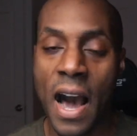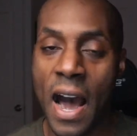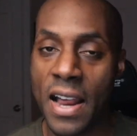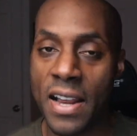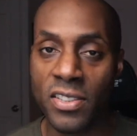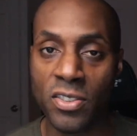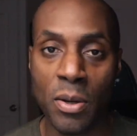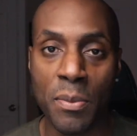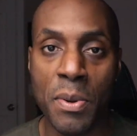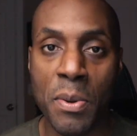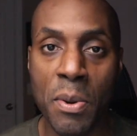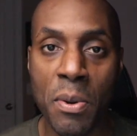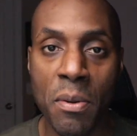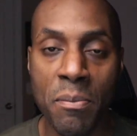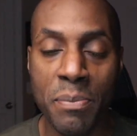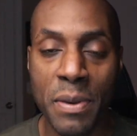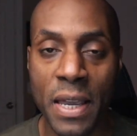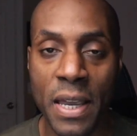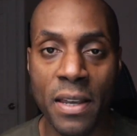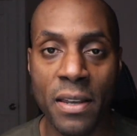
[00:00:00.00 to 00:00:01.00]
I just know I'm a
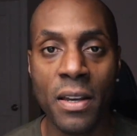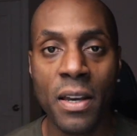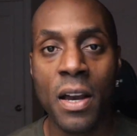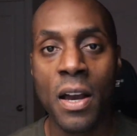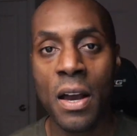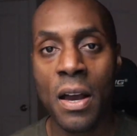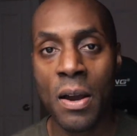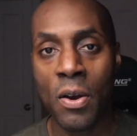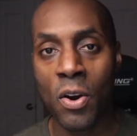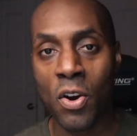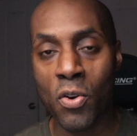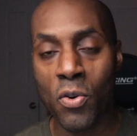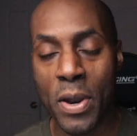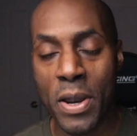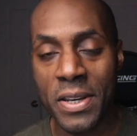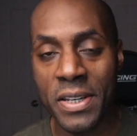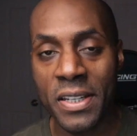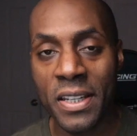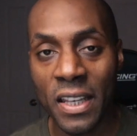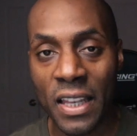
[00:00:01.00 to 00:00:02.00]
human being
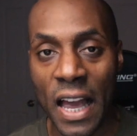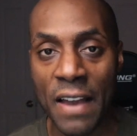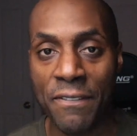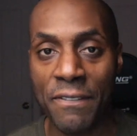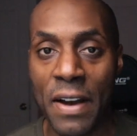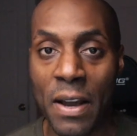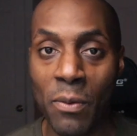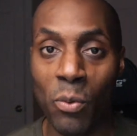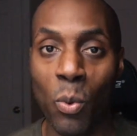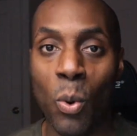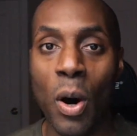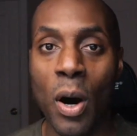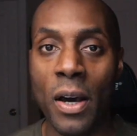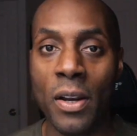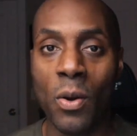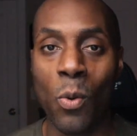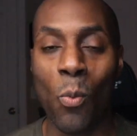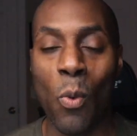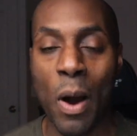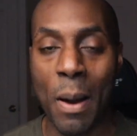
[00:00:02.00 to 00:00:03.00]
creating the life I
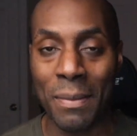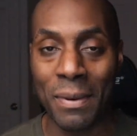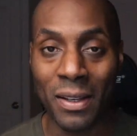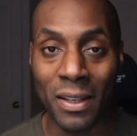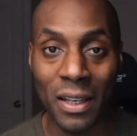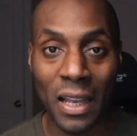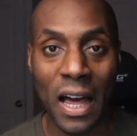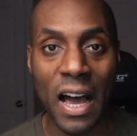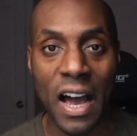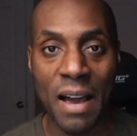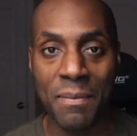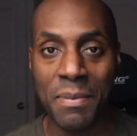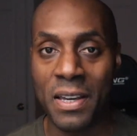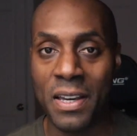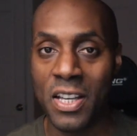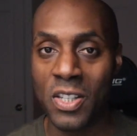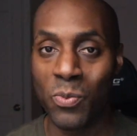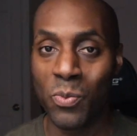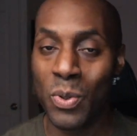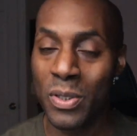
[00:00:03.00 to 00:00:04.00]
want while I'm alive,
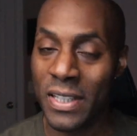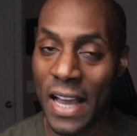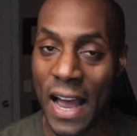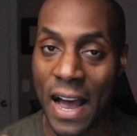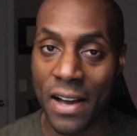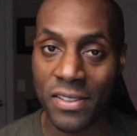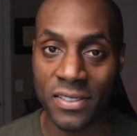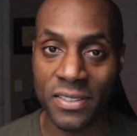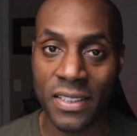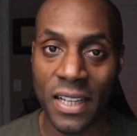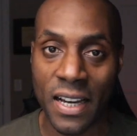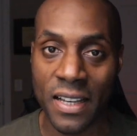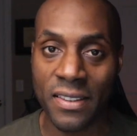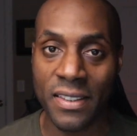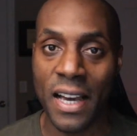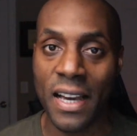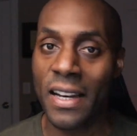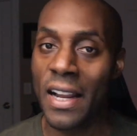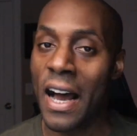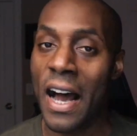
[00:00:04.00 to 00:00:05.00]
because what's
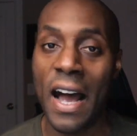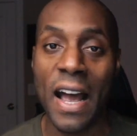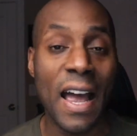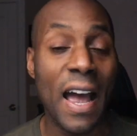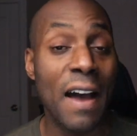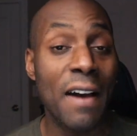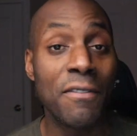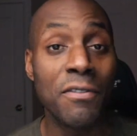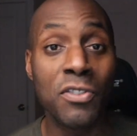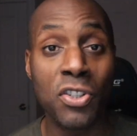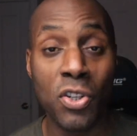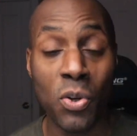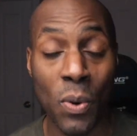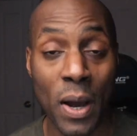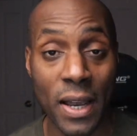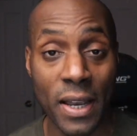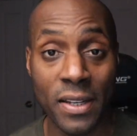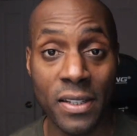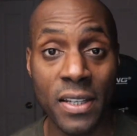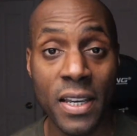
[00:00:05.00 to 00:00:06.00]
outside that I have no
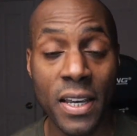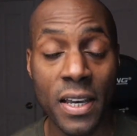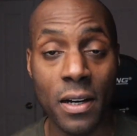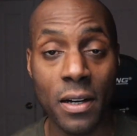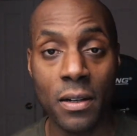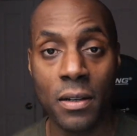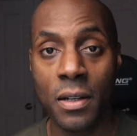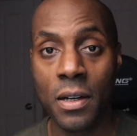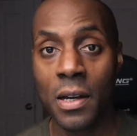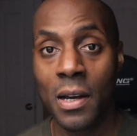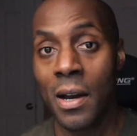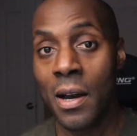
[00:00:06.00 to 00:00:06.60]
idea.